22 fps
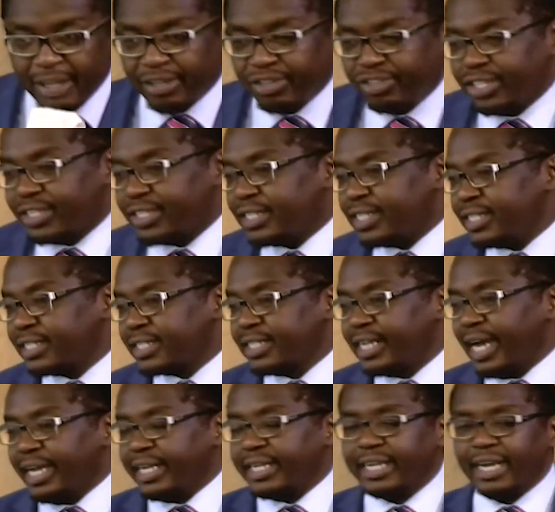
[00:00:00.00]
just this
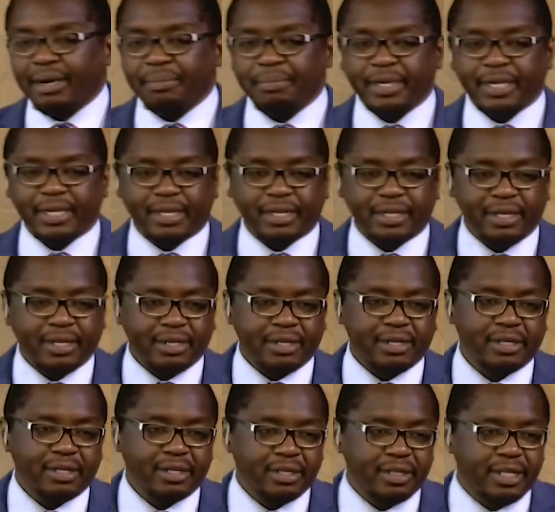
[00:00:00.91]
dynamic
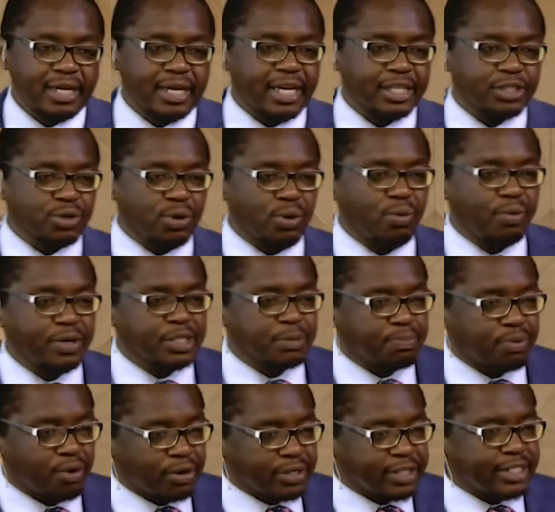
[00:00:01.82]
that has always
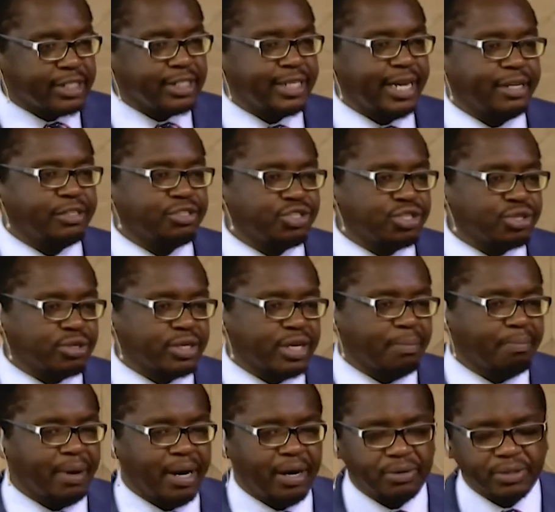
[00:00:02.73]
brought tension
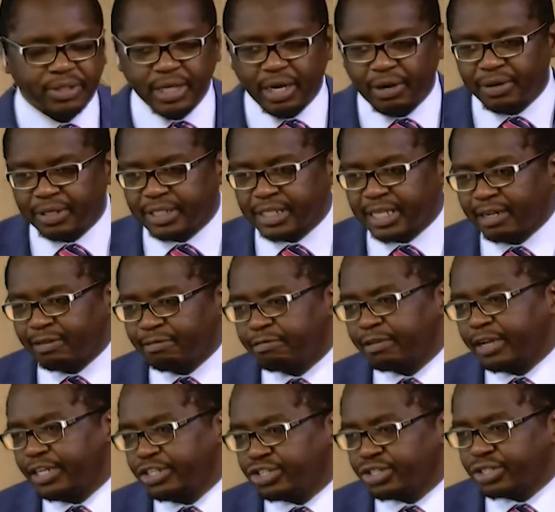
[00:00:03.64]
about our
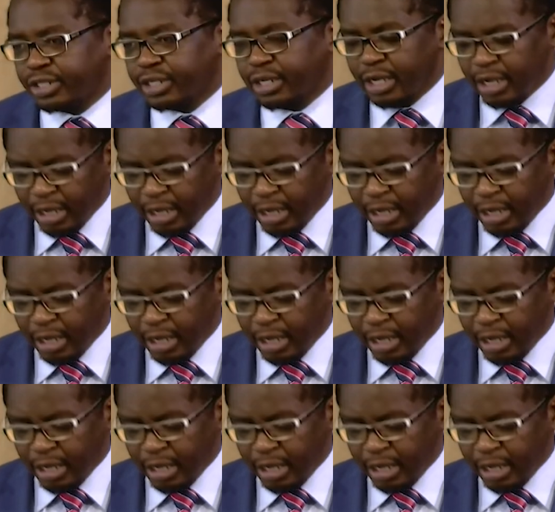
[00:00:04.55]
salvation.